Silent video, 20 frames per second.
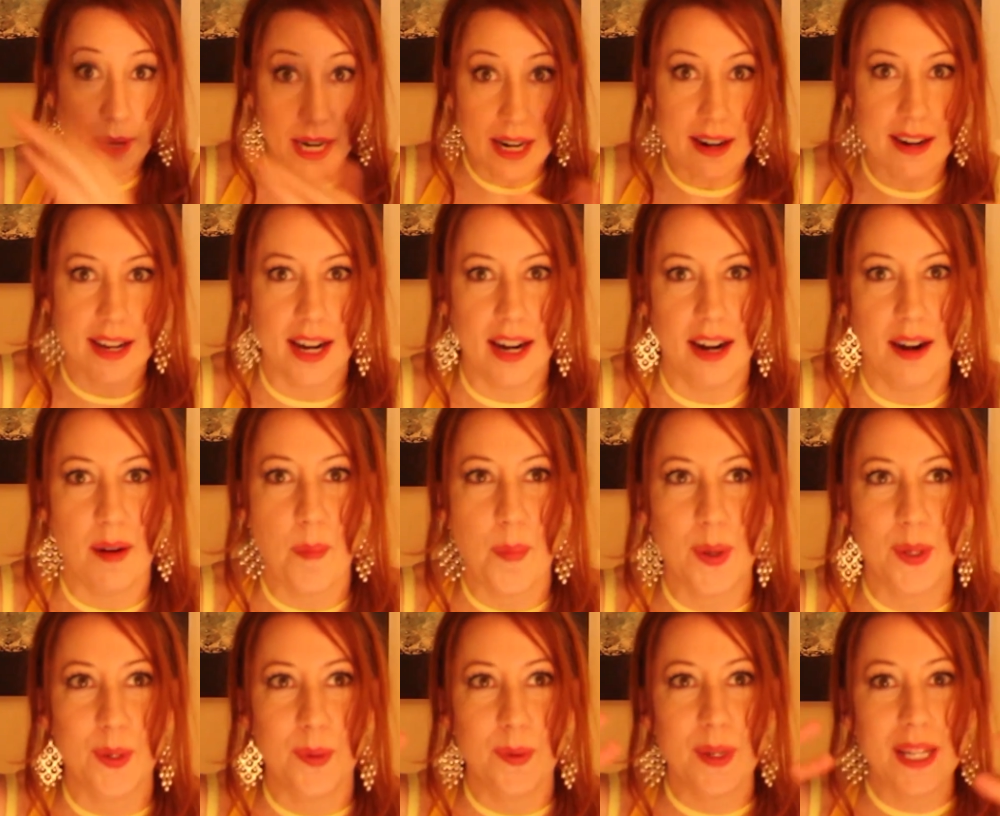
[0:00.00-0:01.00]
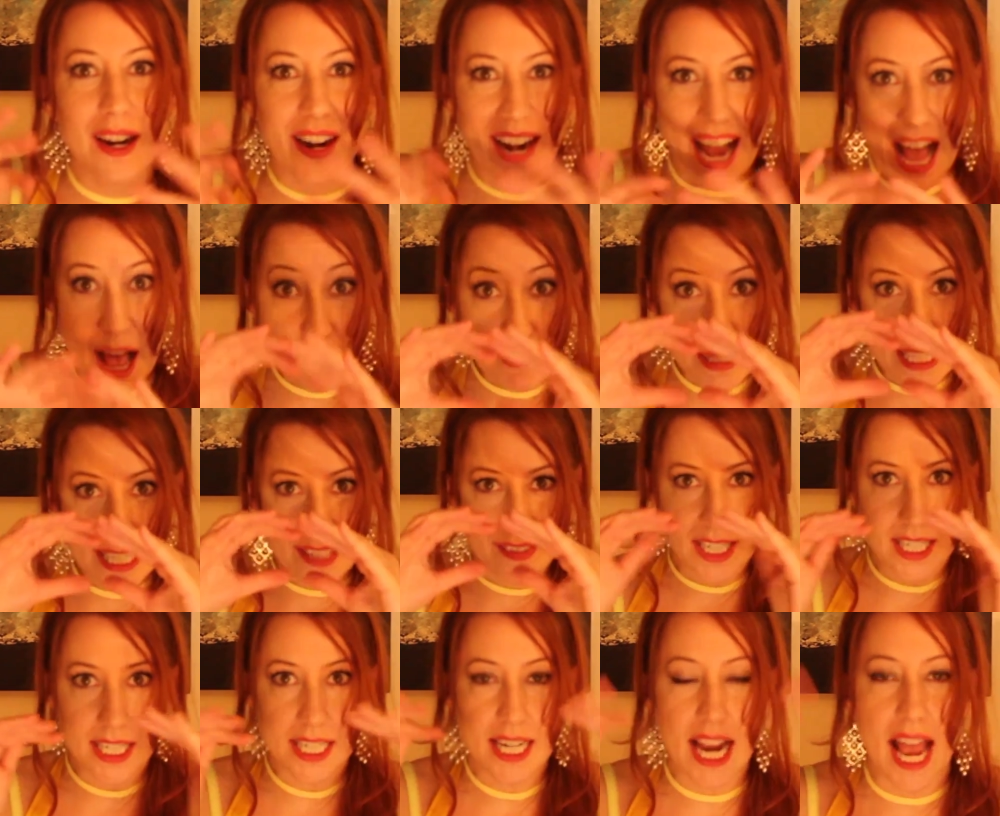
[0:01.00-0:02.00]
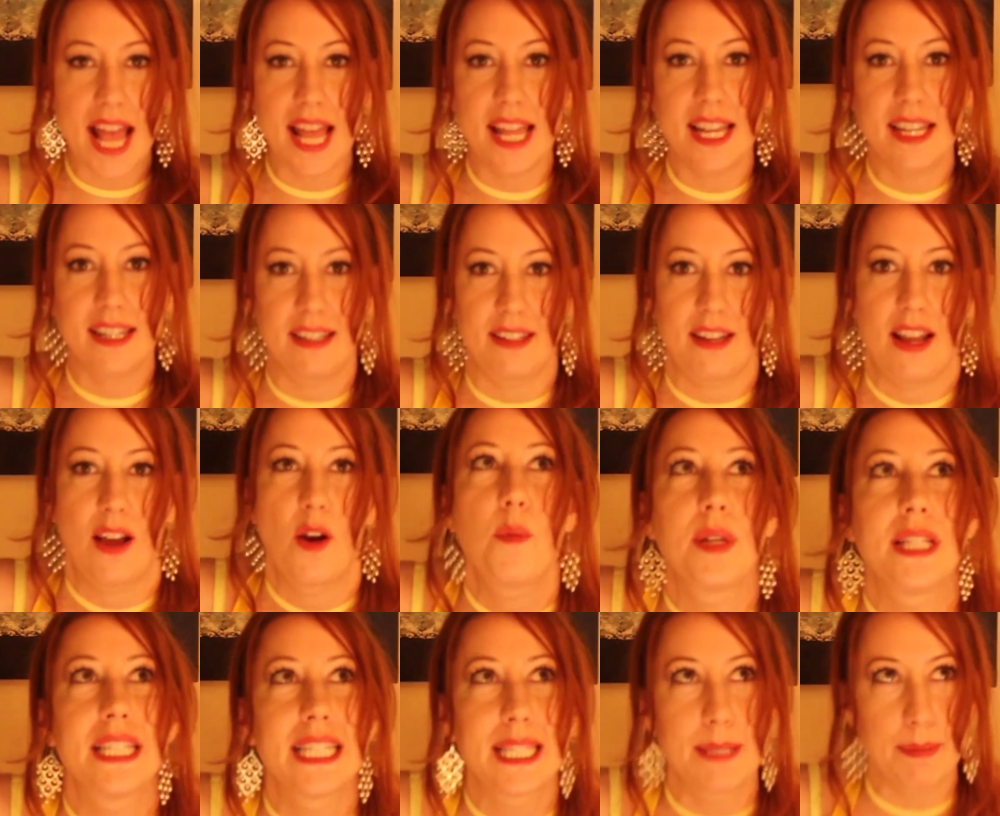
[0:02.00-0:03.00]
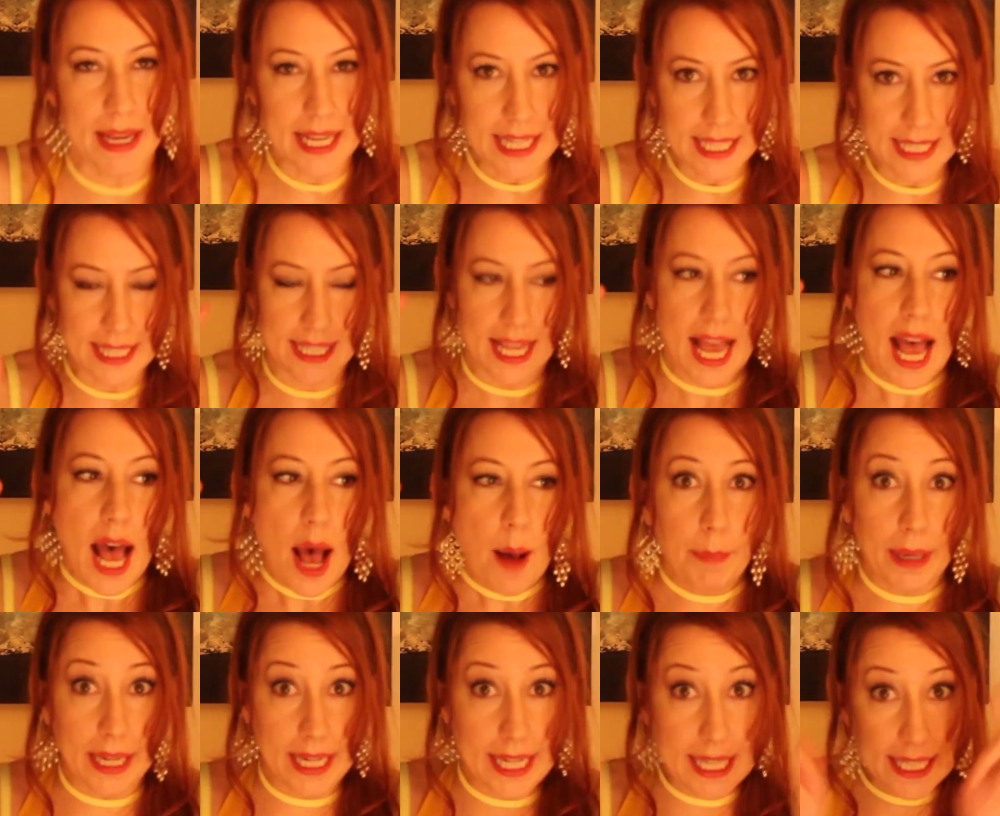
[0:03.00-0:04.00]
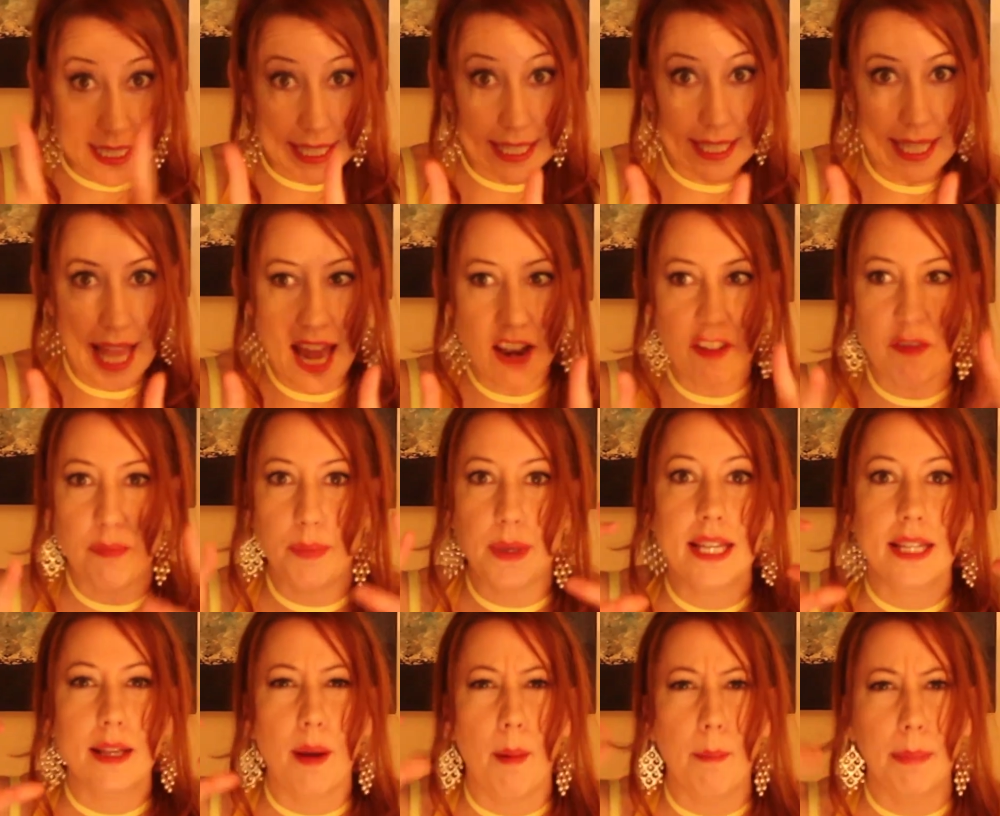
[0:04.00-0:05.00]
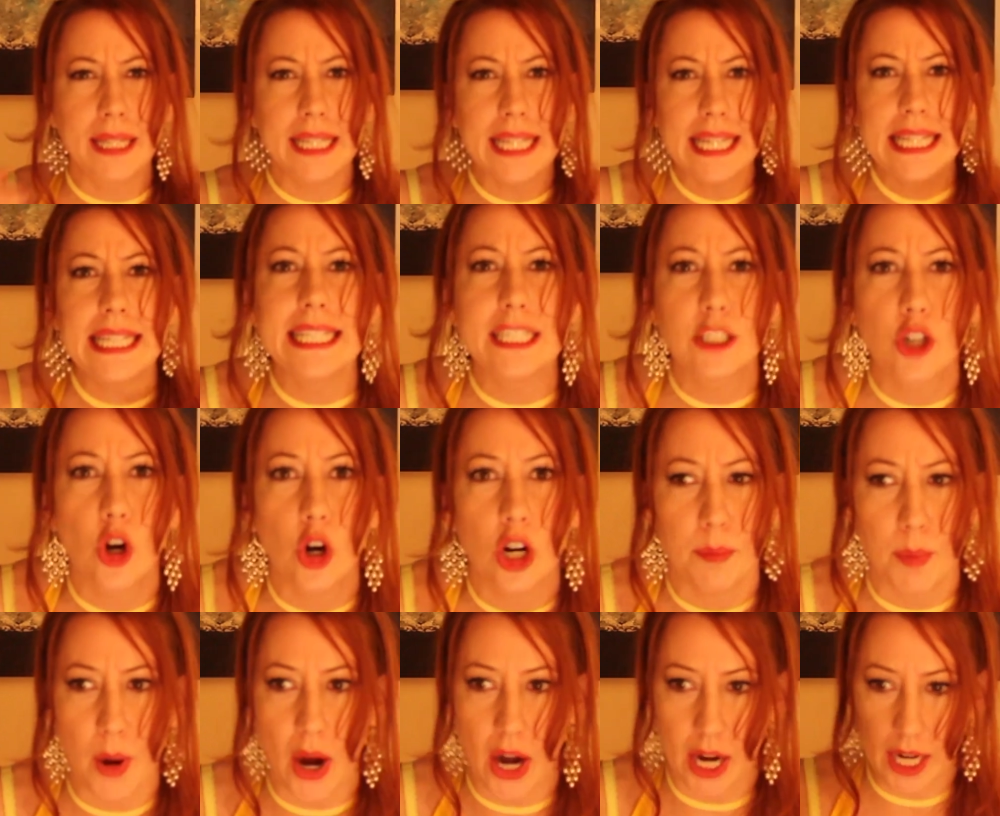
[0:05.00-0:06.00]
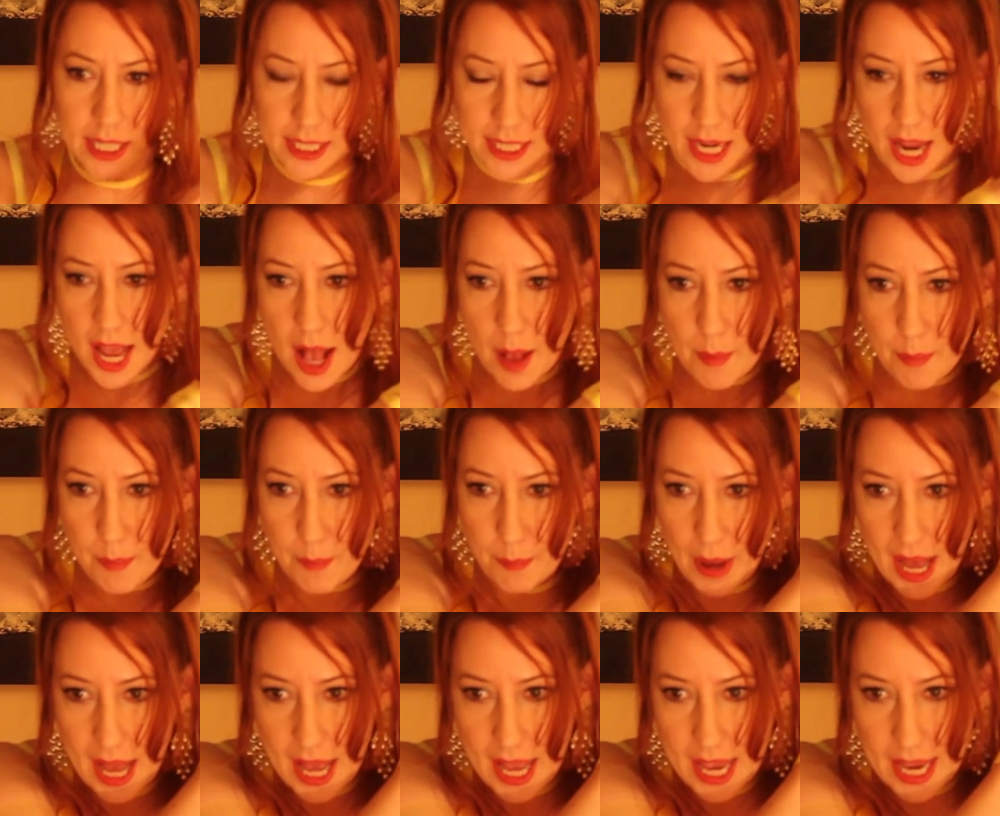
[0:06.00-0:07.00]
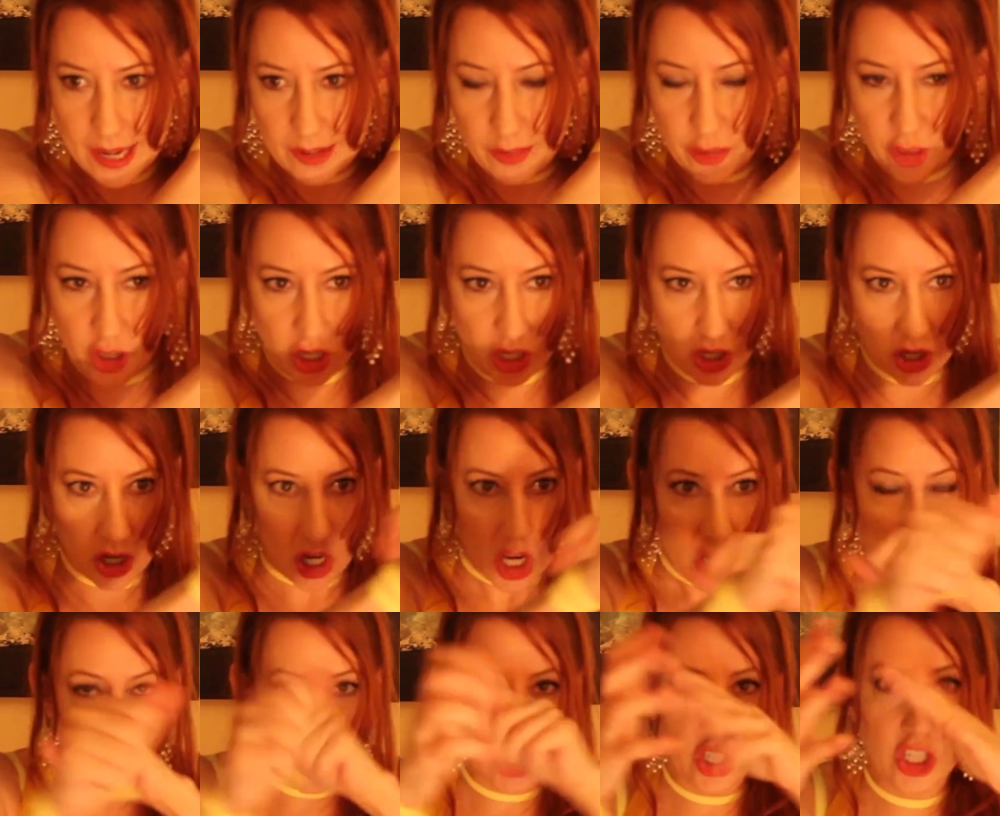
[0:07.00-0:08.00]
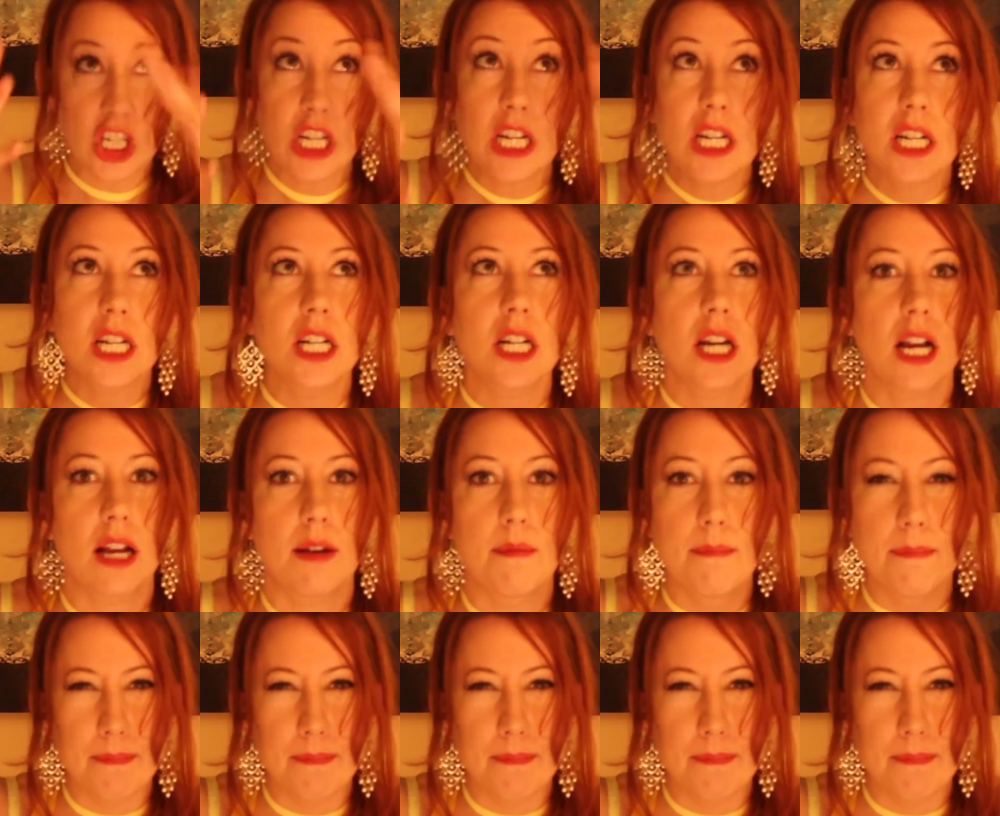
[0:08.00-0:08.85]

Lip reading: barrier between our atmosphere and open space, but instead of being completely torn apart by the sheer